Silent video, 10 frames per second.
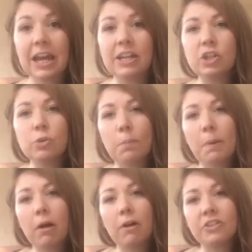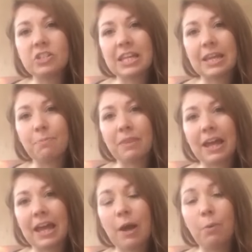and you are part of the team
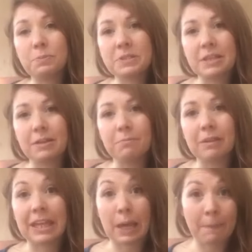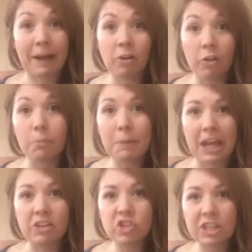that helps them get back on the pitch,